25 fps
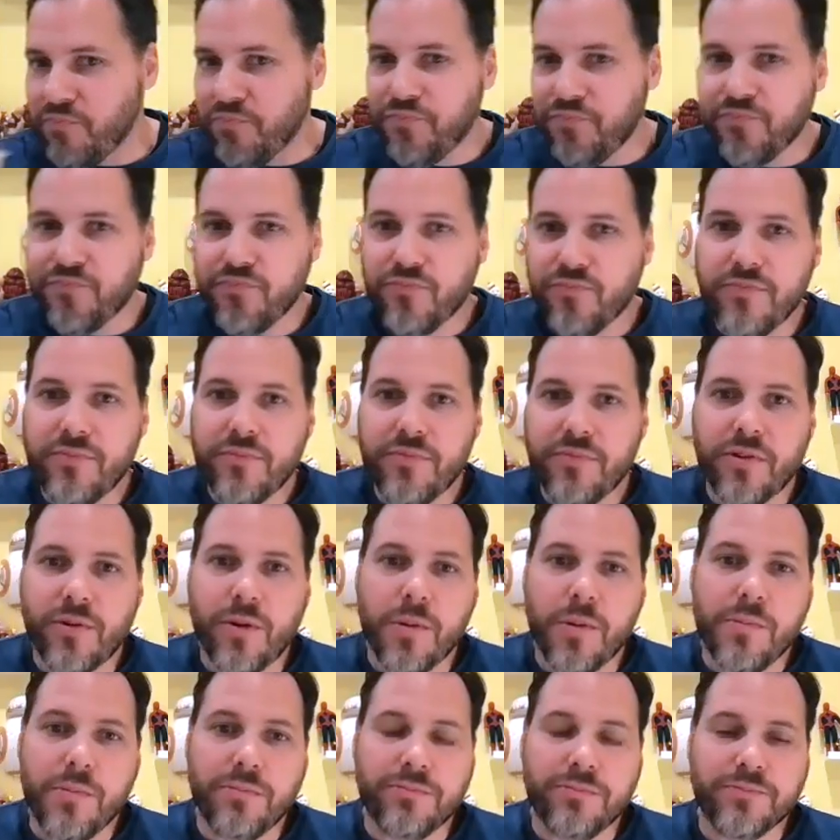
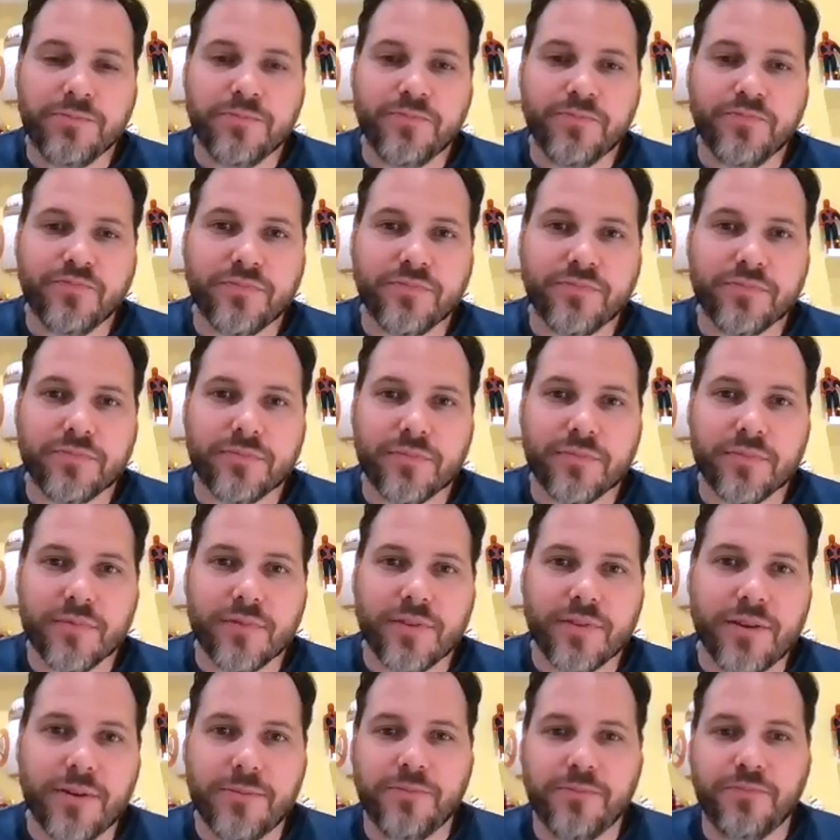
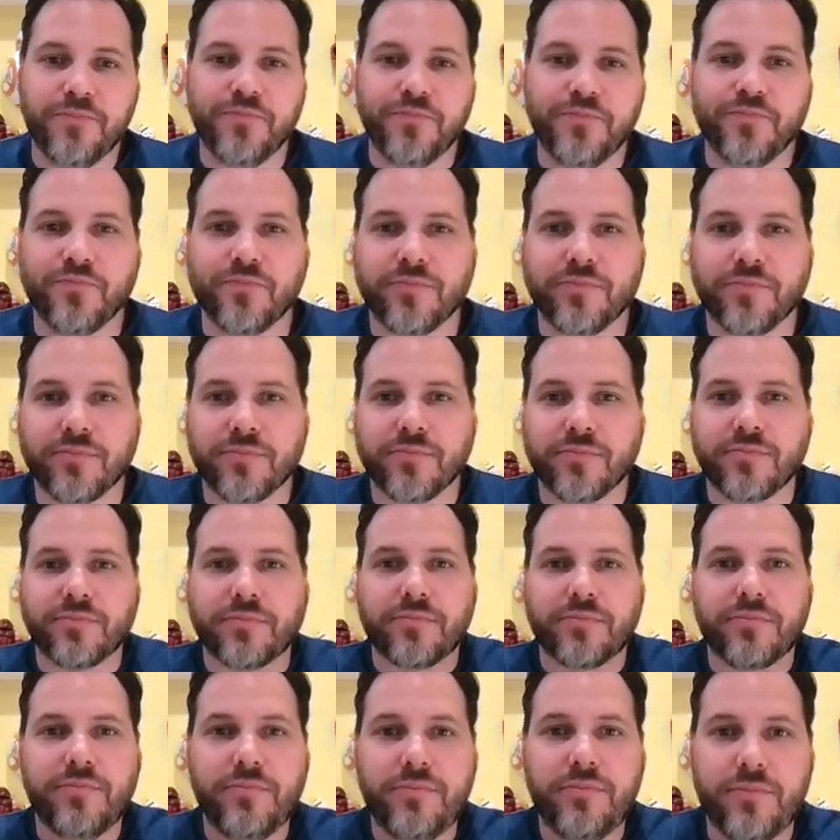
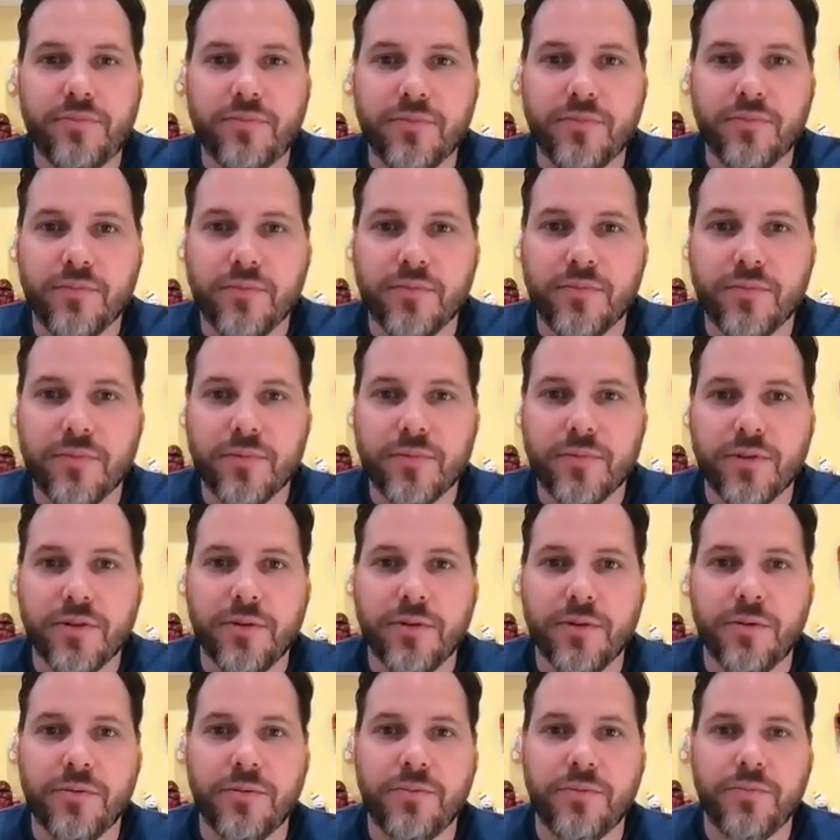
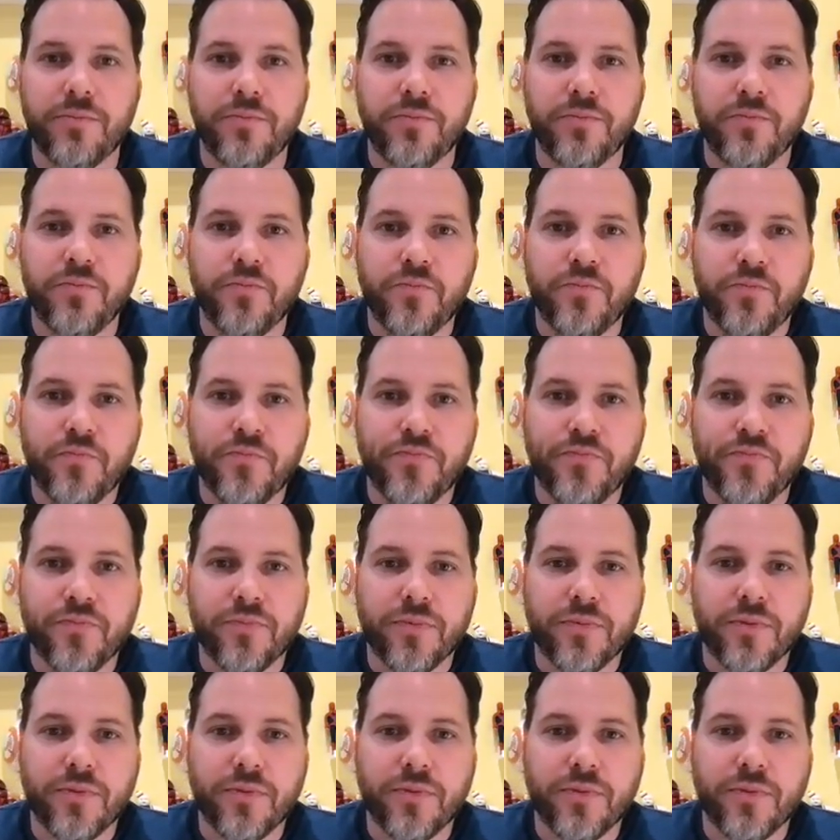This person isn't speaking.